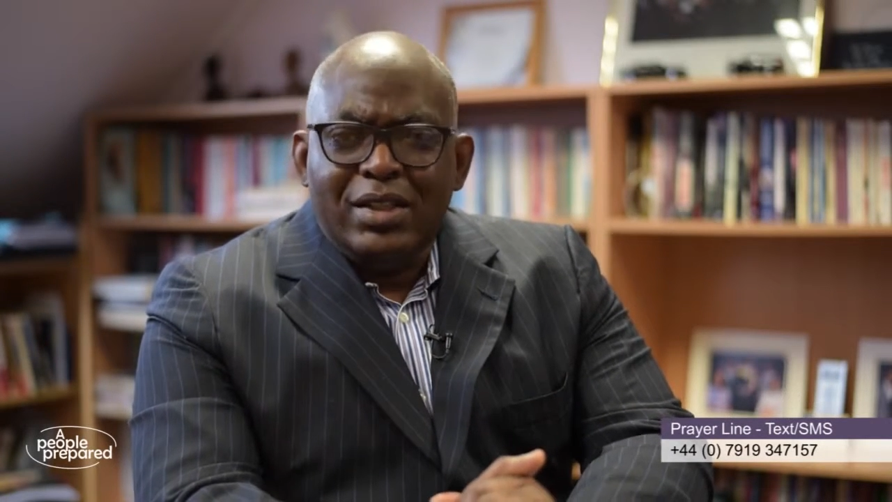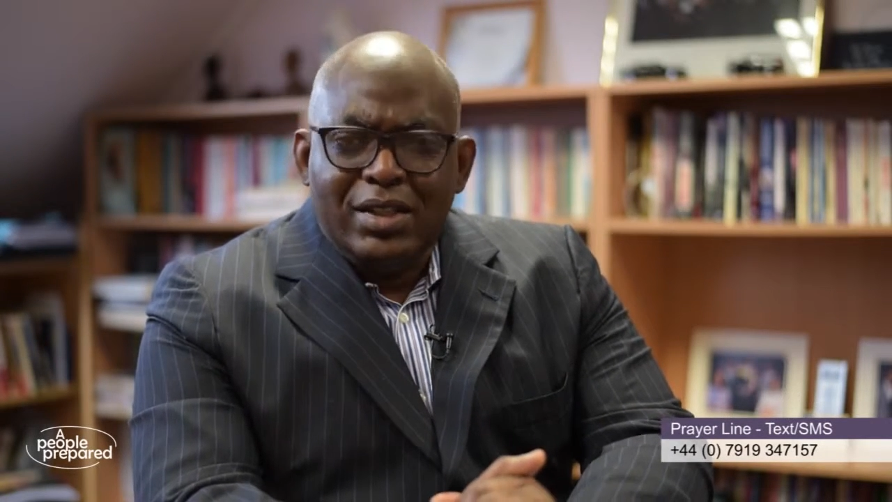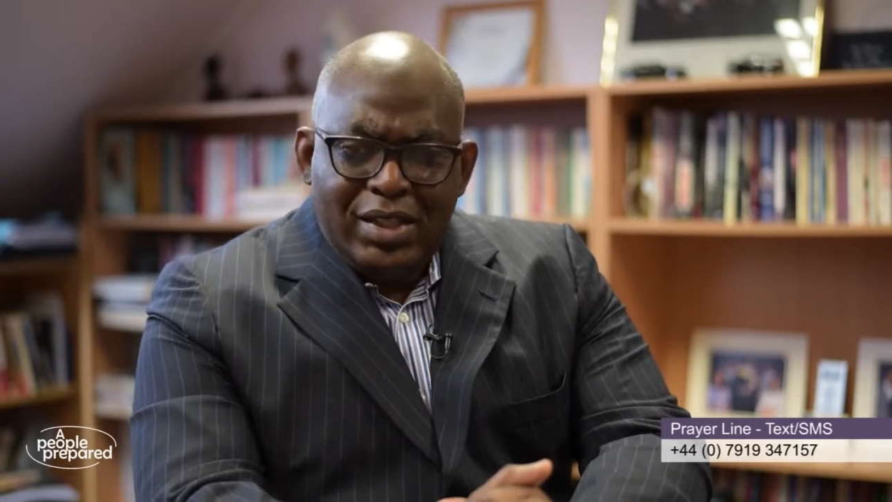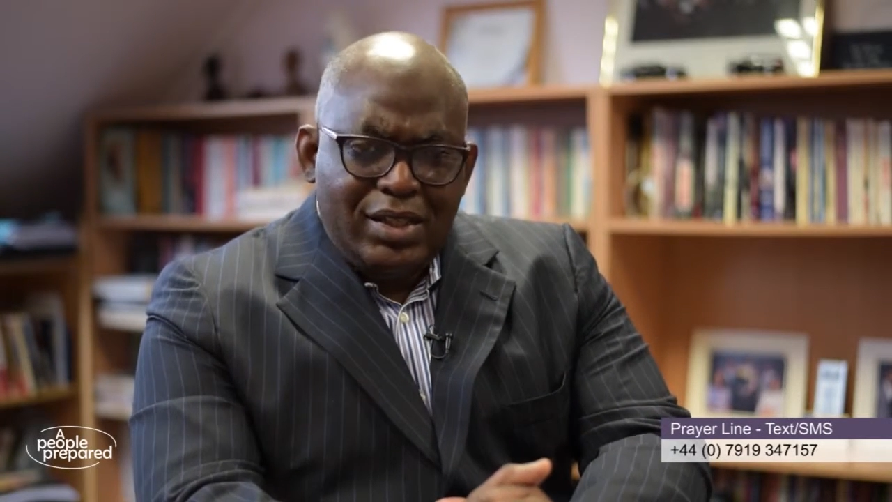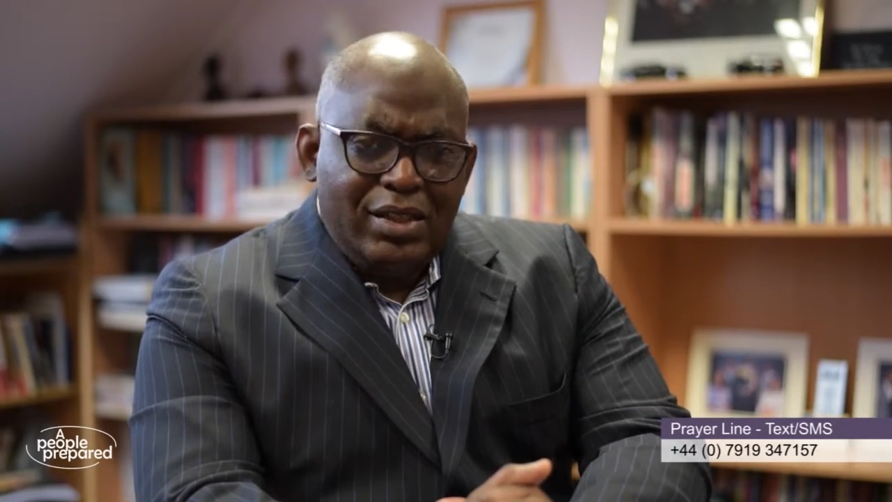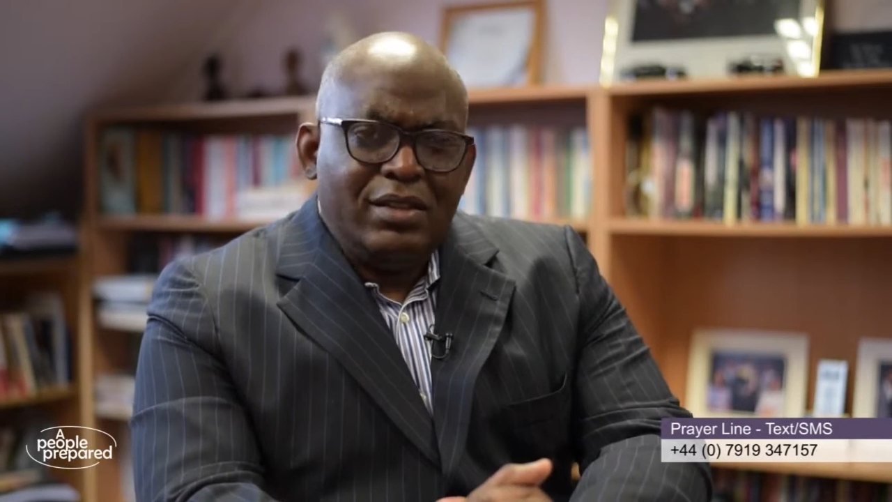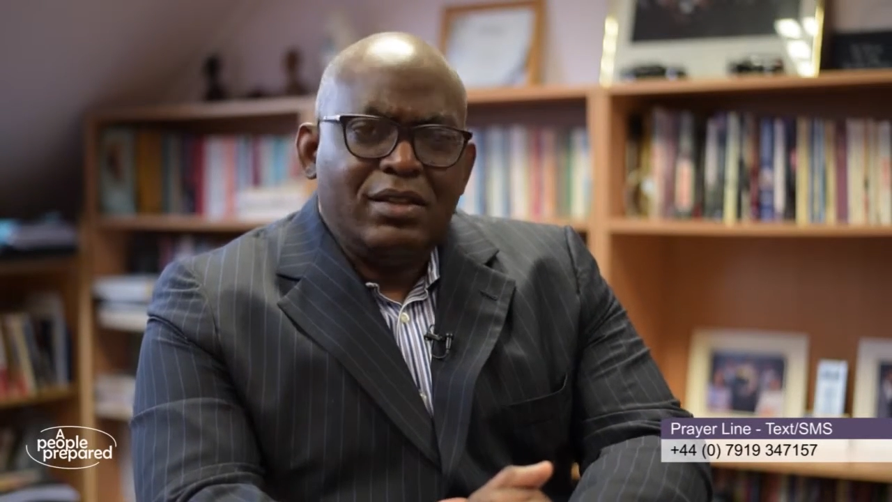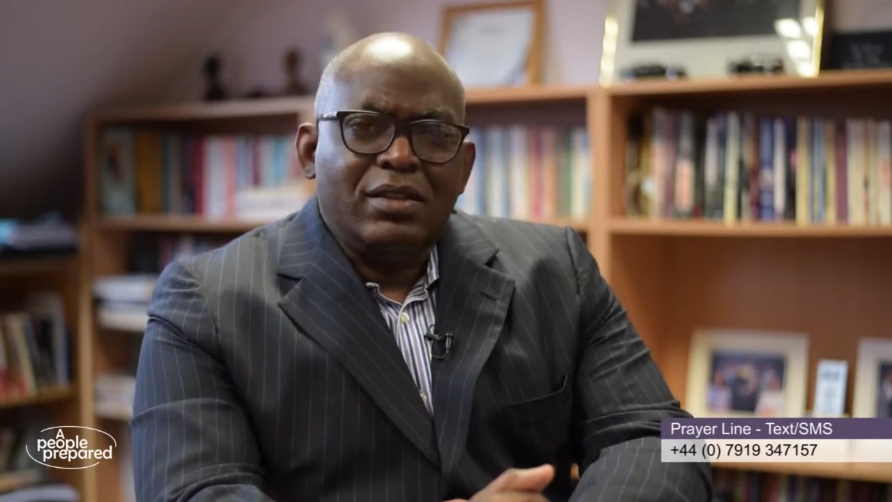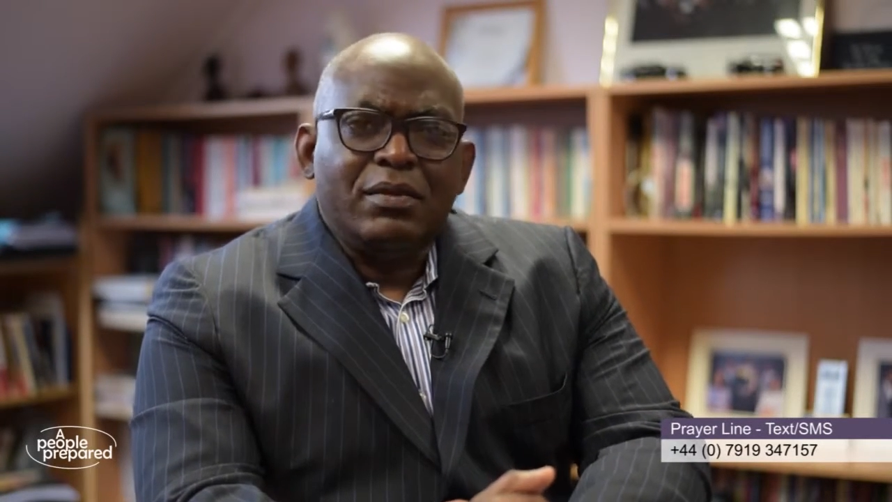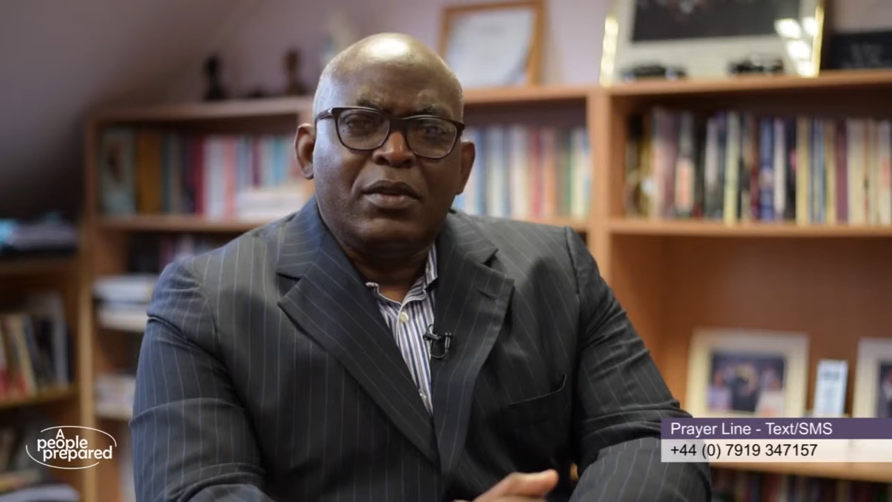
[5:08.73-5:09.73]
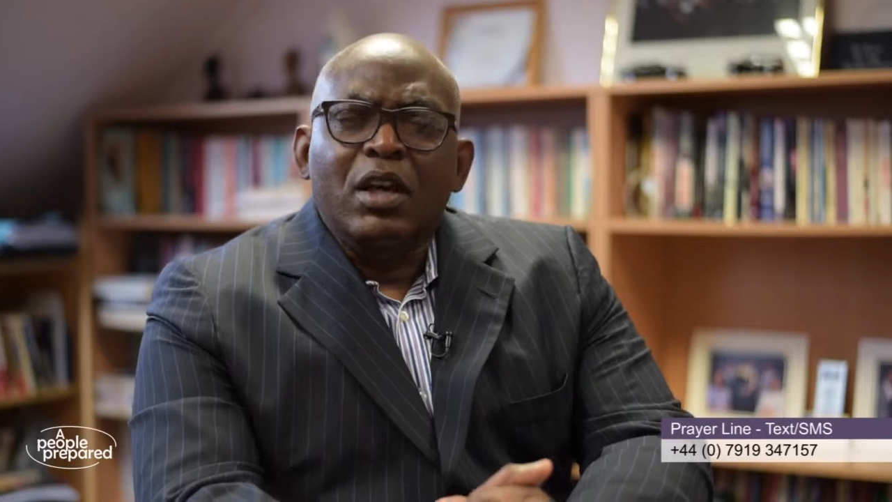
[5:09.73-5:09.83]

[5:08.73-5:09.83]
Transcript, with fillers: deeds.